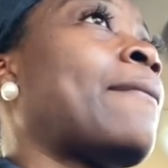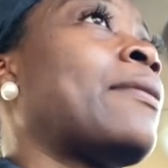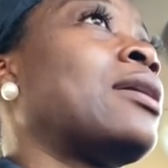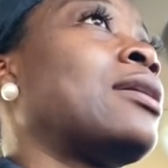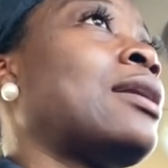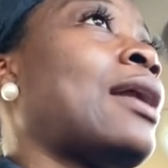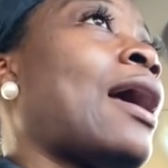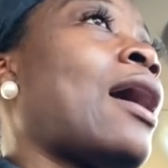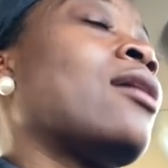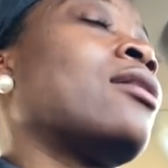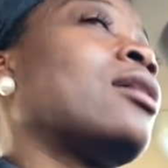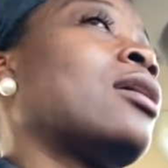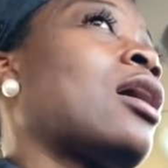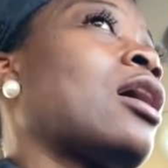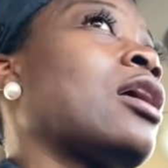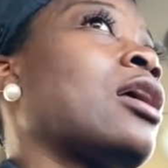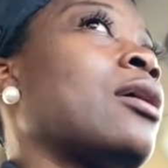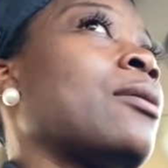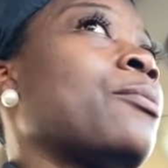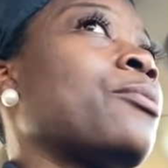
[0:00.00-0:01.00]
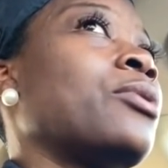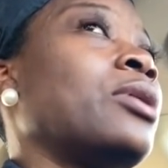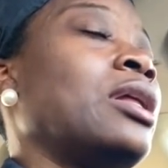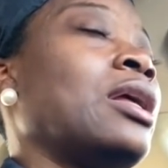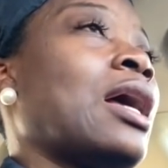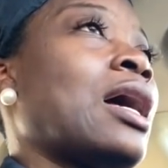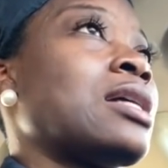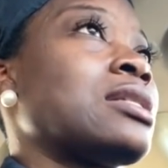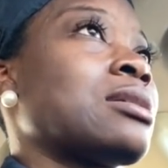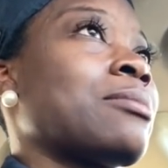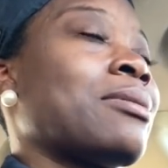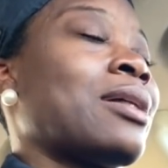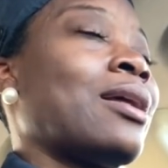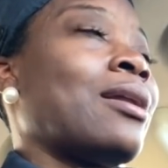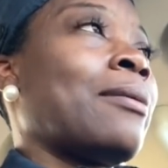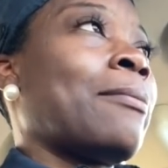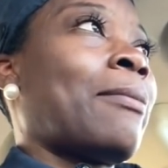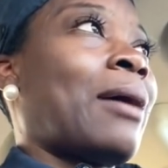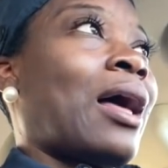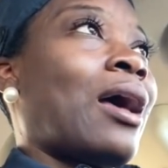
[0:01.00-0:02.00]
But now that I am really
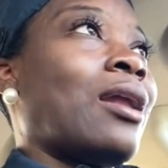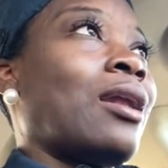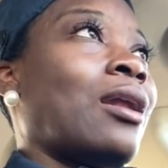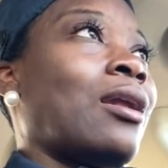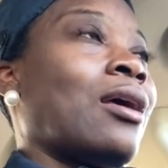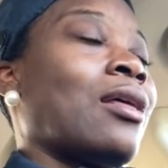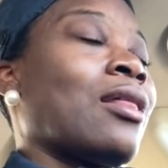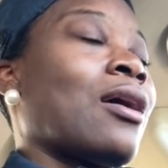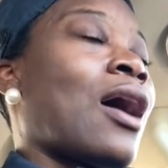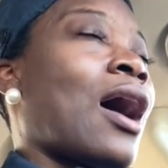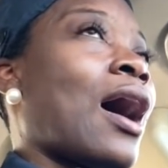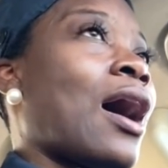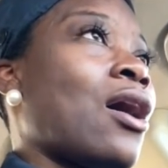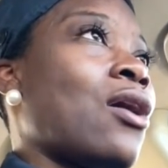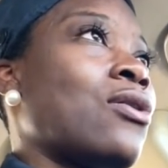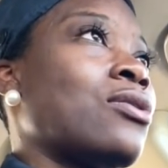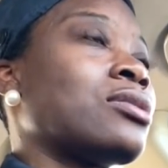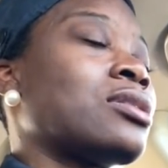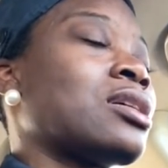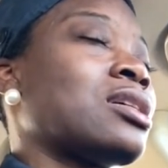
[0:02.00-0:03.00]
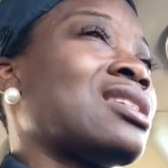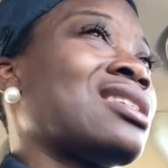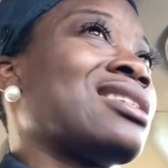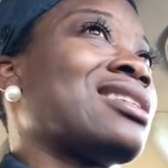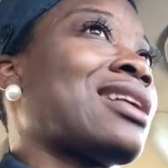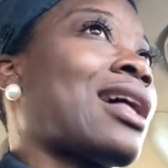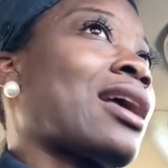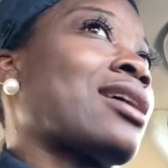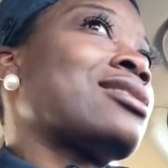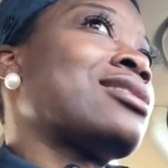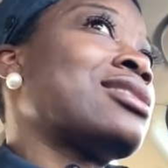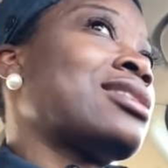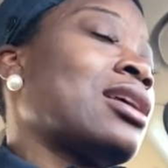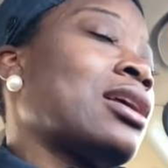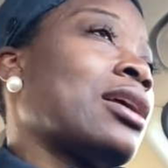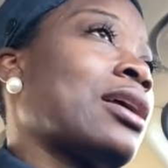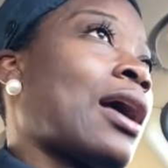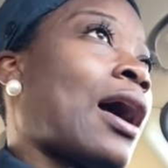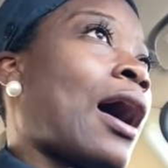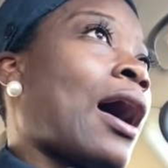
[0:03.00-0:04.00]
contemplating buying another house, it's just like shit,